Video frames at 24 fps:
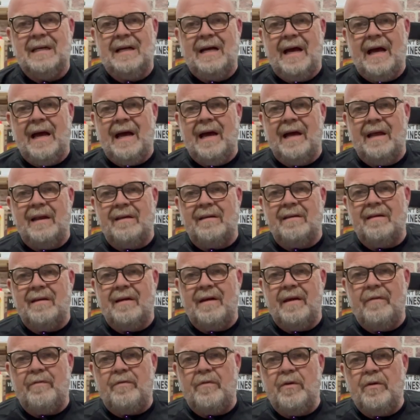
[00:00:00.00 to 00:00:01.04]
and
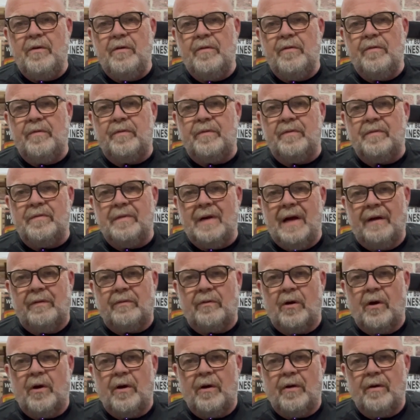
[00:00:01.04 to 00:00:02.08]
if you've
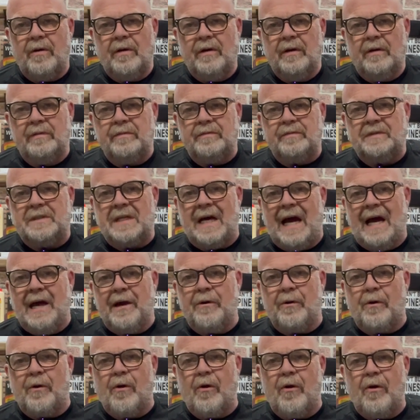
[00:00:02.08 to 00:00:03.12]
ever heard of
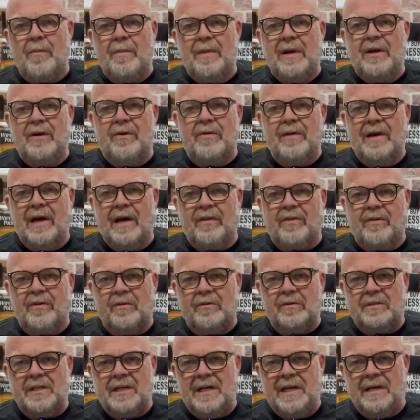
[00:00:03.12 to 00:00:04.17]
Tiger Army or Nick
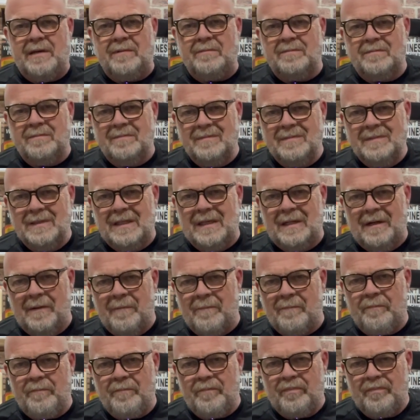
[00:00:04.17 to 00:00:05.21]
13. I
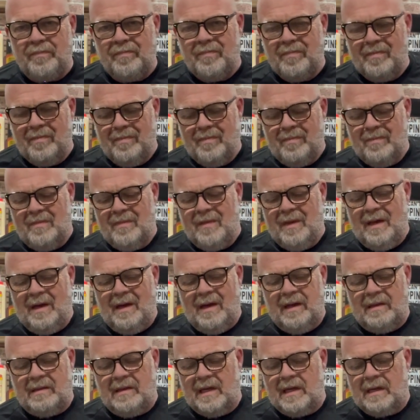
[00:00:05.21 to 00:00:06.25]

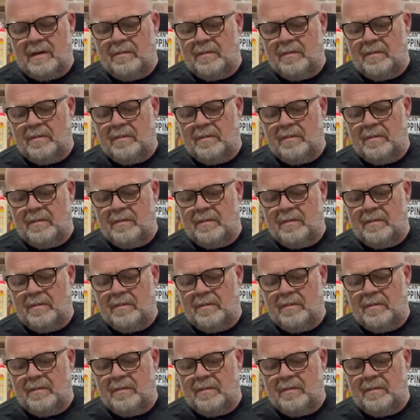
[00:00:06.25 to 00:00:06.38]
think I'm